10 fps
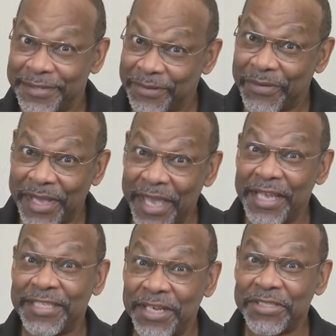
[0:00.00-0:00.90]
Okay,
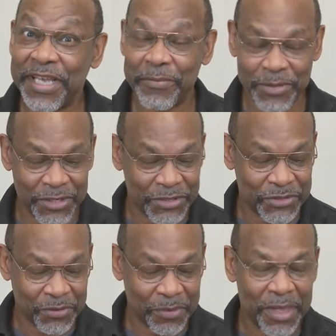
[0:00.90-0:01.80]
it does have
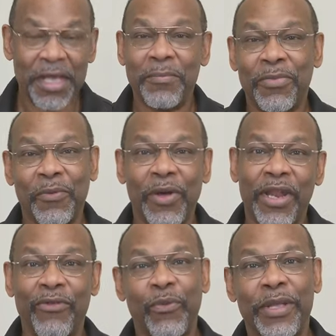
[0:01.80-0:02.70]
potential. But we're gonna
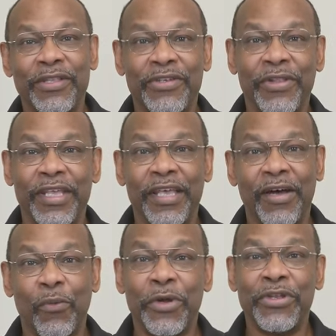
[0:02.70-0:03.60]
have to wait until the uh,
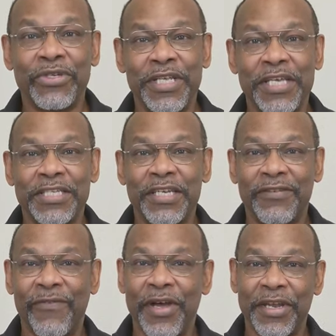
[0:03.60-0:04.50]
one-year tasting to
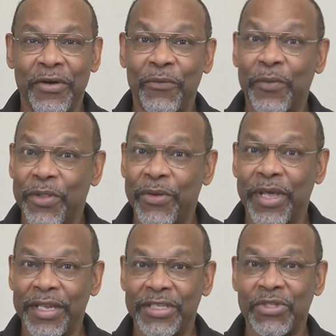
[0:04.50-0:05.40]
find out whether or
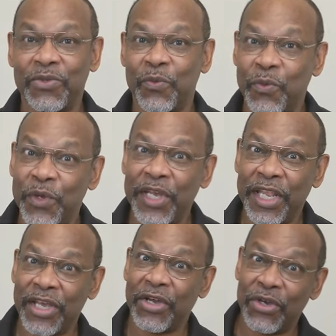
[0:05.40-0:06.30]
not this is
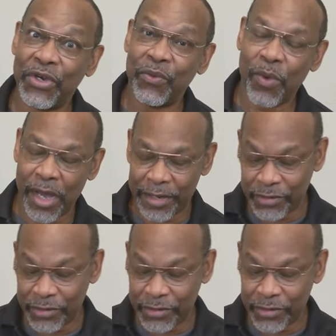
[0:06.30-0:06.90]
really a good wine.